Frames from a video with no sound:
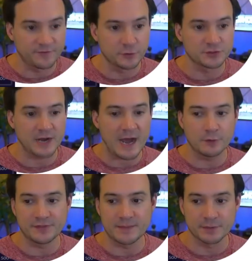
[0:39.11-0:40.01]
filter
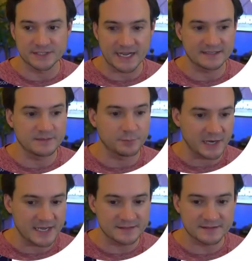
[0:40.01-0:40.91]
out the protected
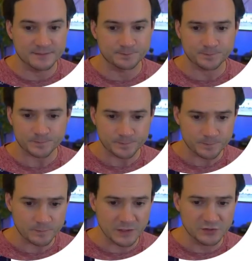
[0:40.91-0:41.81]
brands.
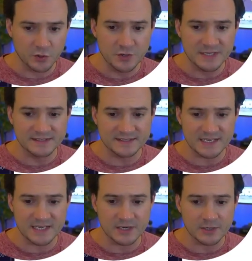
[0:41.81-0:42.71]
So you can
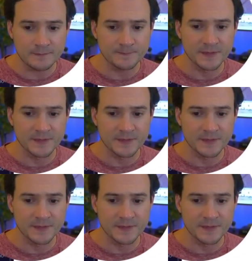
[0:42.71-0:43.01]
see here,